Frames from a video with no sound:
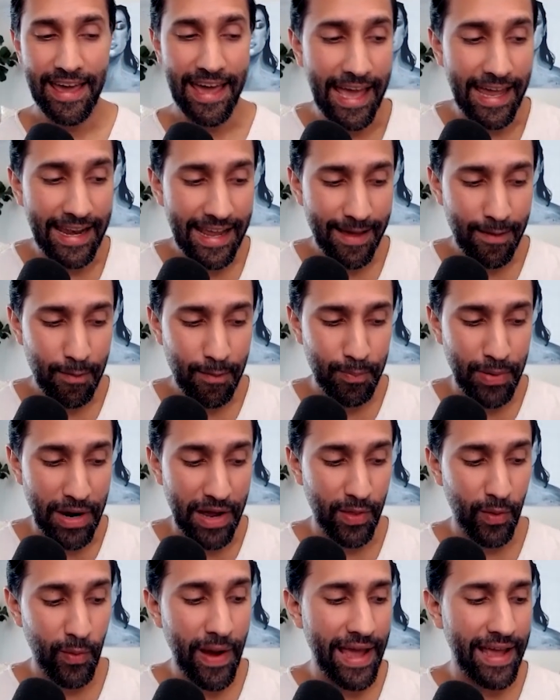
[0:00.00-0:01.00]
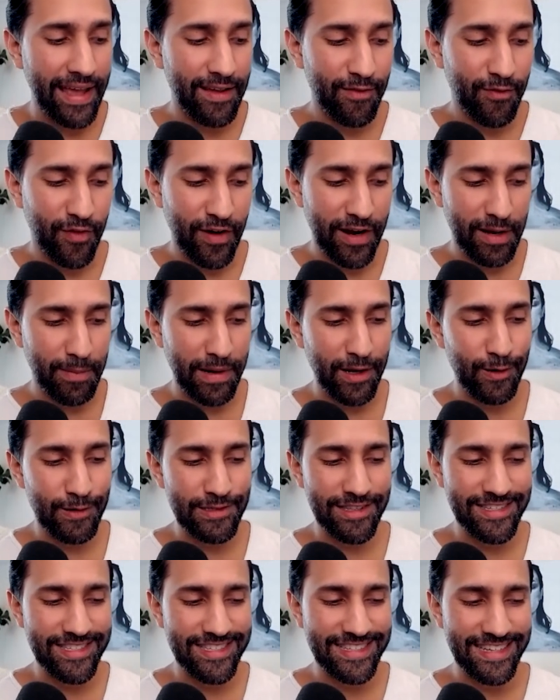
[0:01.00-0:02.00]
And by the way, for anybody
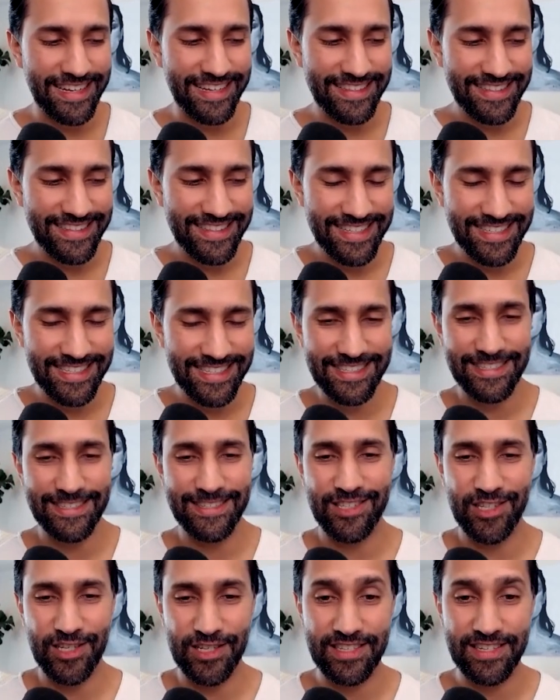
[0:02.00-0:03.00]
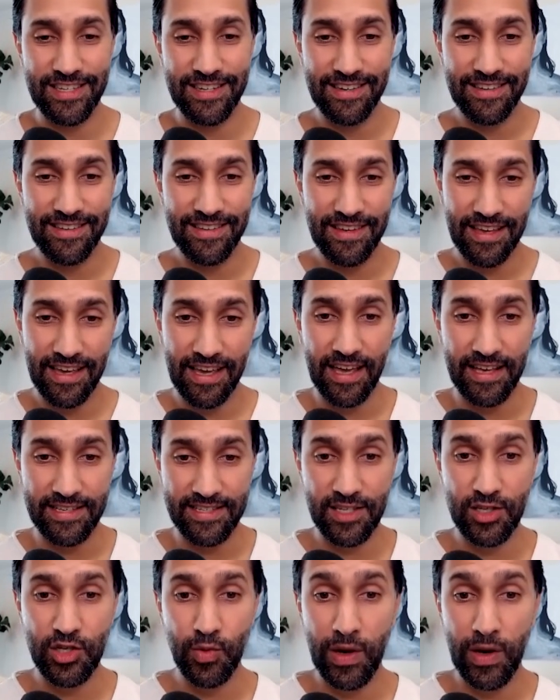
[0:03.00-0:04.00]
who's listening, this isn't just in a
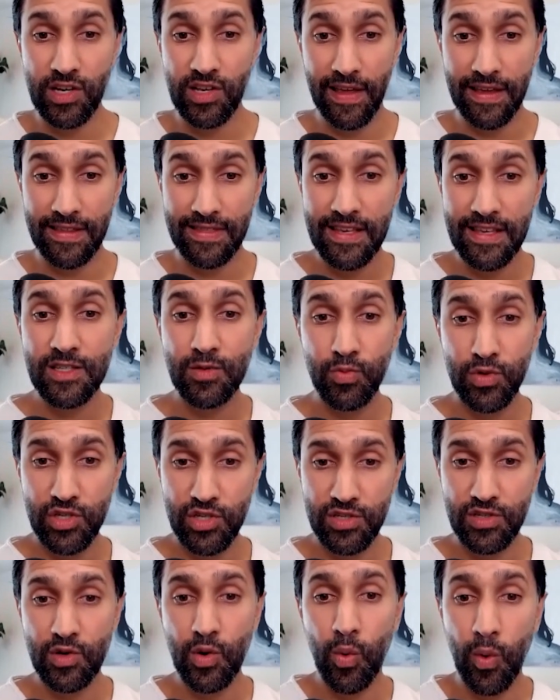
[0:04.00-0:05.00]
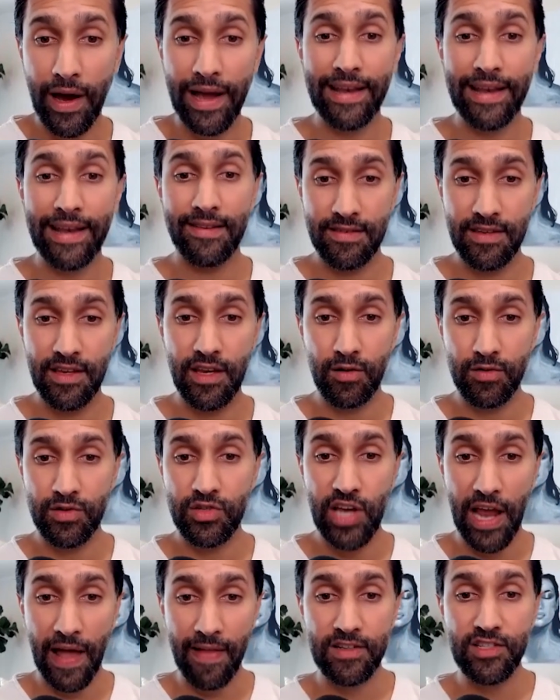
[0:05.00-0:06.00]
situation like this, which is quite you know
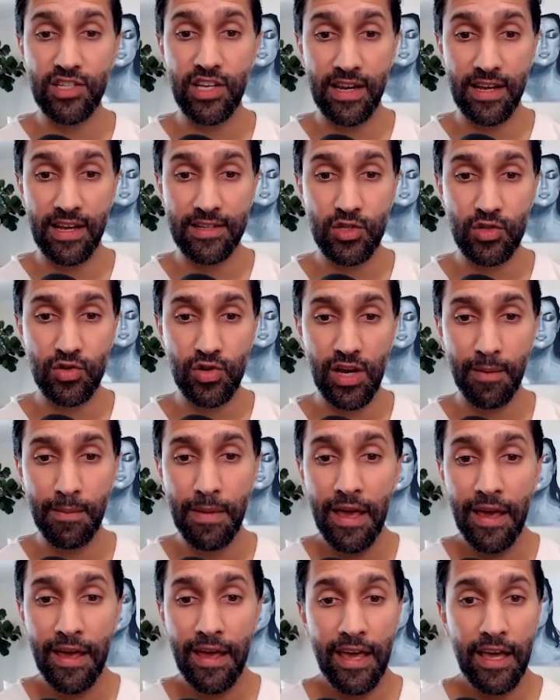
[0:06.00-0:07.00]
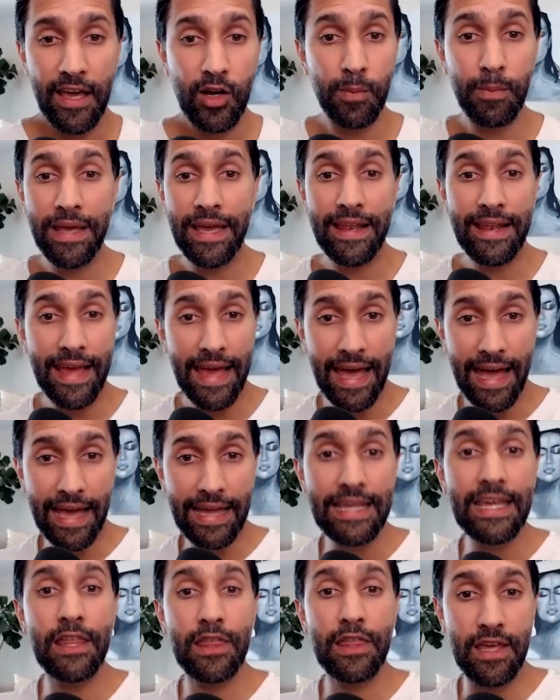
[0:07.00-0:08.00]
challenging and extreme. extreme. Could be in
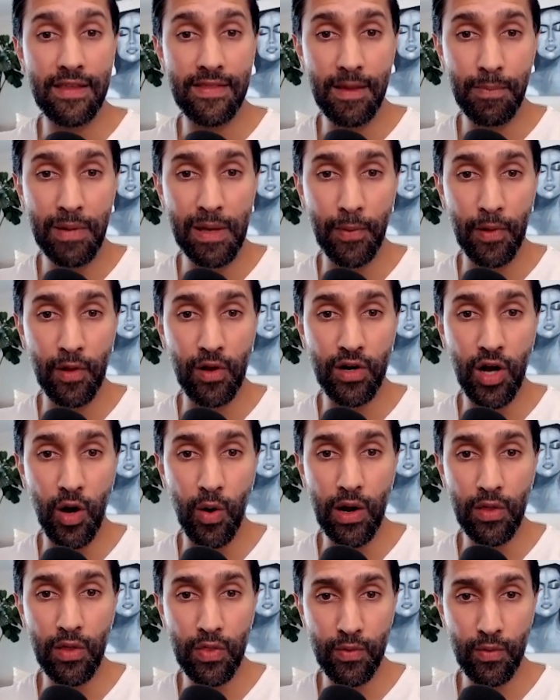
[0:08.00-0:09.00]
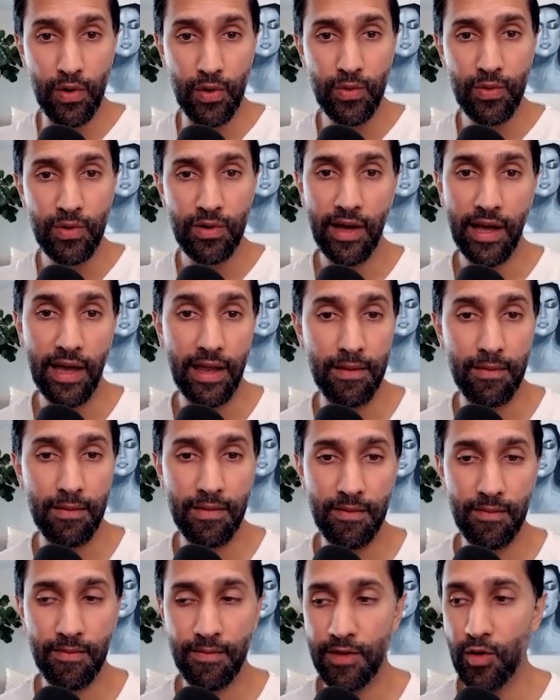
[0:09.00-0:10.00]
anything that people are going through, and
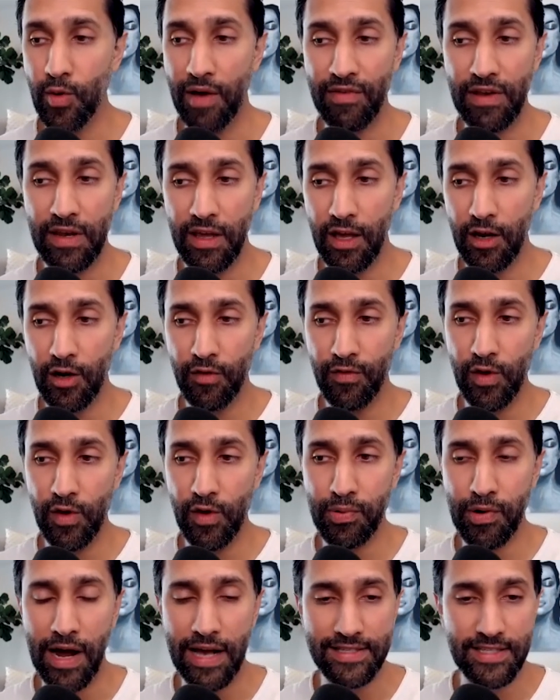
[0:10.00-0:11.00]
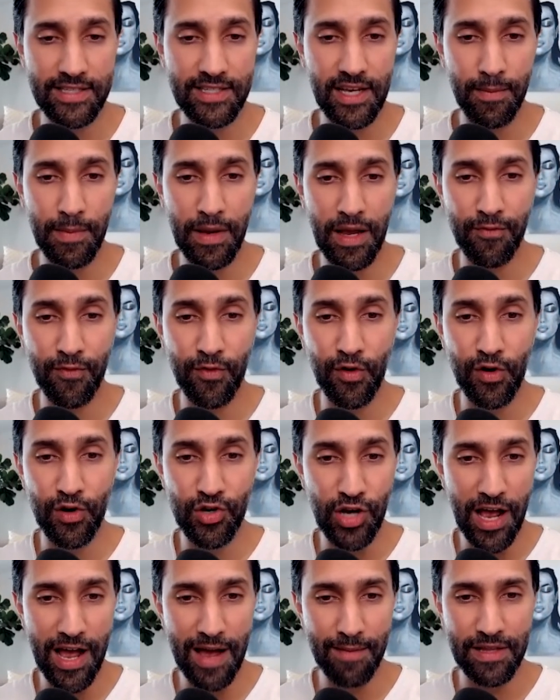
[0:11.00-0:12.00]
you have an interview process coming up for a
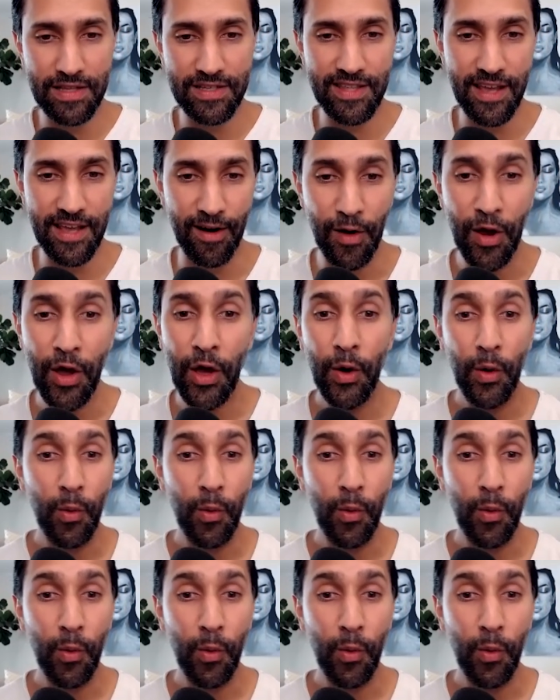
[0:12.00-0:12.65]
job that's there.